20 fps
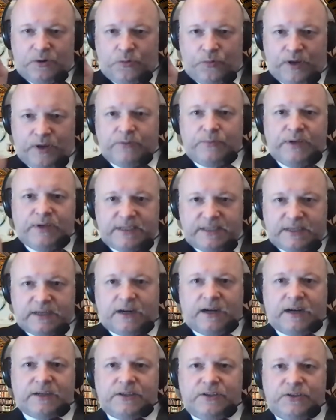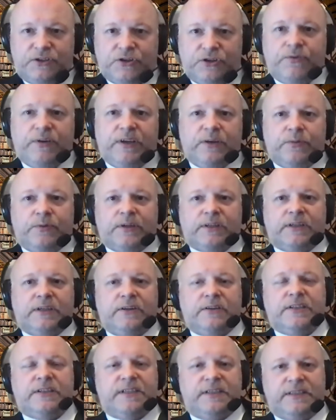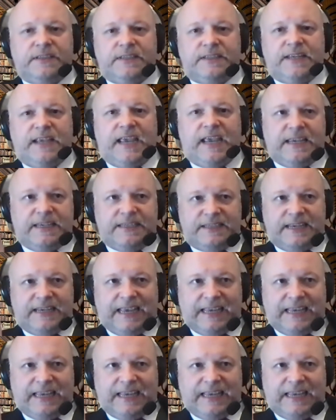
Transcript: when we start doing what Kirsten says